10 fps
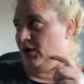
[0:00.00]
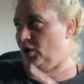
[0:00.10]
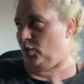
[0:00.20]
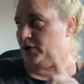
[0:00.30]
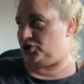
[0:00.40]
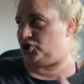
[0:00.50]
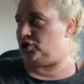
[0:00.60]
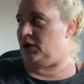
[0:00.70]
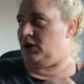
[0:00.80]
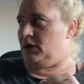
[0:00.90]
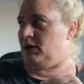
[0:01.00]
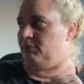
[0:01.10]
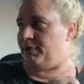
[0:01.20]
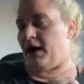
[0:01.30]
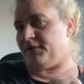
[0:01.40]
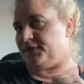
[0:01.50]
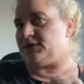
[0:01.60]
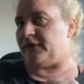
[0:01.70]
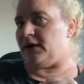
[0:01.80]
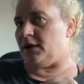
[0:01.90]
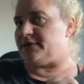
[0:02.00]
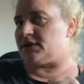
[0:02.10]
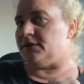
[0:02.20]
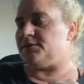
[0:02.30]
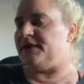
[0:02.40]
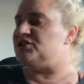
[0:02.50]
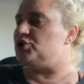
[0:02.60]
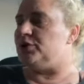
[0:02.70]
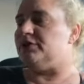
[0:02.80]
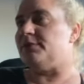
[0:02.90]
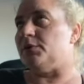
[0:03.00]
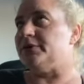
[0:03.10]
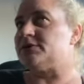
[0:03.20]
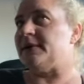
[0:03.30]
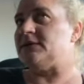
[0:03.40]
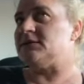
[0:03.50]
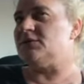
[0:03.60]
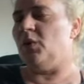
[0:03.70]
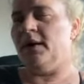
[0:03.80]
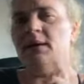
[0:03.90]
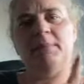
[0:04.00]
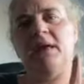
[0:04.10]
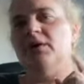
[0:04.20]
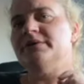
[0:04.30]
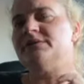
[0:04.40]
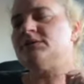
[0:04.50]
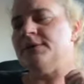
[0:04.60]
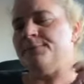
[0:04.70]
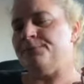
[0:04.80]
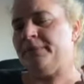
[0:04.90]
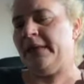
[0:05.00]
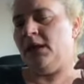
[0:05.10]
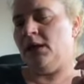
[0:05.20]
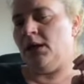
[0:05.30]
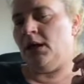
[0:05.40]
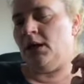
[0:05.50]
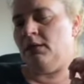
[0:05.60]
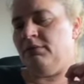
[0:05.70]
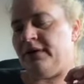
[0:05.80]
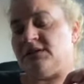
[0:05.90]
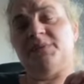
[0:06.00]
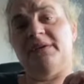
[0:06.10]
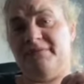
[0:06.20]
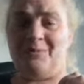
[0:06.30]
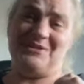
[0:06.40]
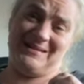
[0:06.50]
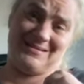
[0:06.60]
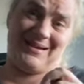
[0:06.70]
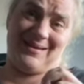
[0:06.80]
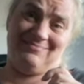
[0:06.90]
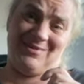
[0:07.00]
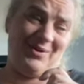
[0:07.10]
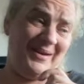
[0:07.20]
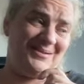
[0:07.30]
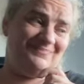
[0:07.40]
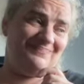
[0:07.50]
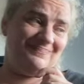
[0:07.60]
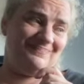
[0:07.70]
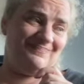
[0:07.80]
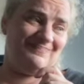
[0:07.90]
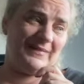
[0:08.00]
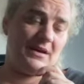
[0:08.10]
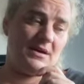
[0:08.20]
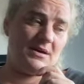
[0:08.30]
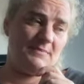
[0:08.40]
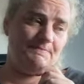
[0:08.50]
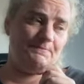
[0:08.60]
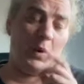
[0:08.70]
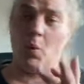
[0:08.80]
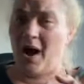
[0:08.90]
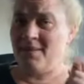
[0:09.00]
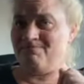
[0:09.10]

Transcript: which part of this video is going to be a tour of my workspaces. Why? Because that's what I filmed yesterday. All right. Why?